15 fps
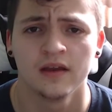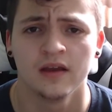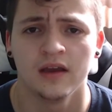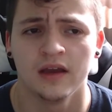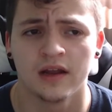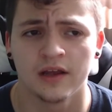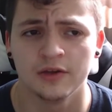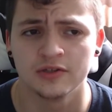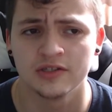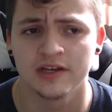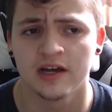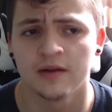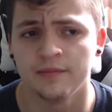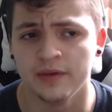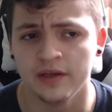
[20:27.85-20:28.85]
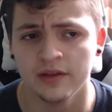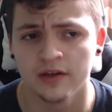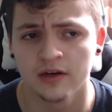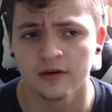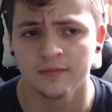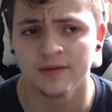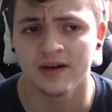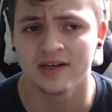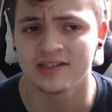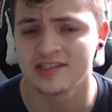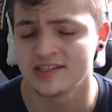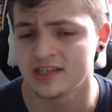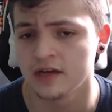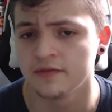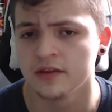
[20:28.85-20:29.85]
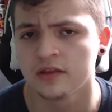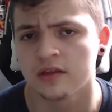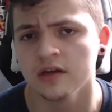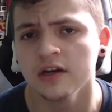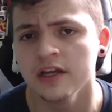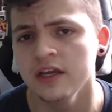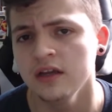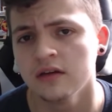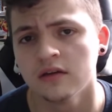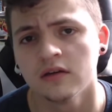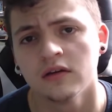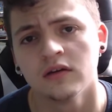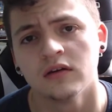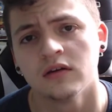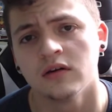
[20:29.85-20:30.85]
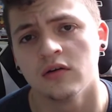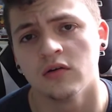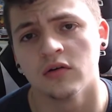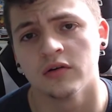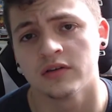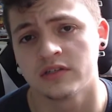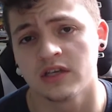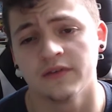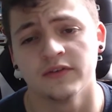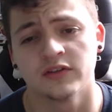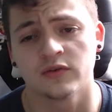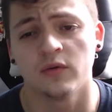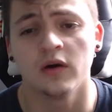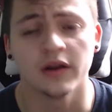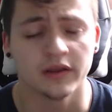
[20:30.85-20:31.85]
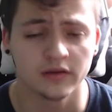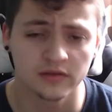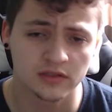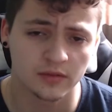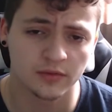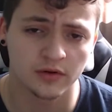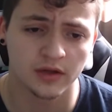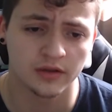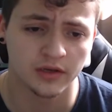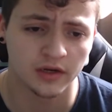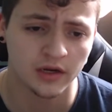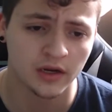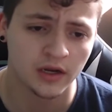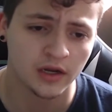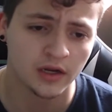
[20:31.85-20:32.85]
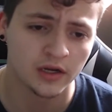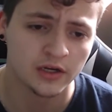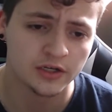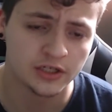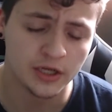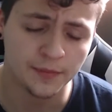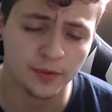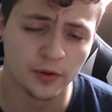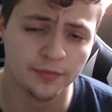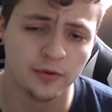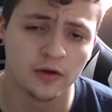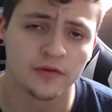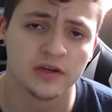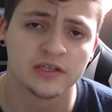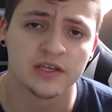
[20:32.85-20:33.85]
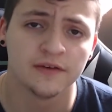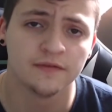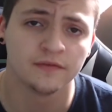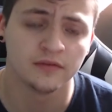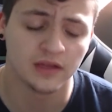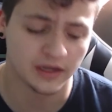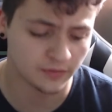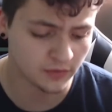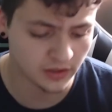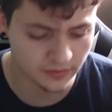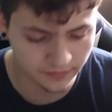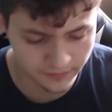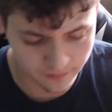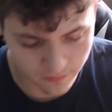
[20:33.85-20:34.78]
And I usually got to be there by 7:30 or 7:20, somewhere around there. She pulled me over at 7, like what?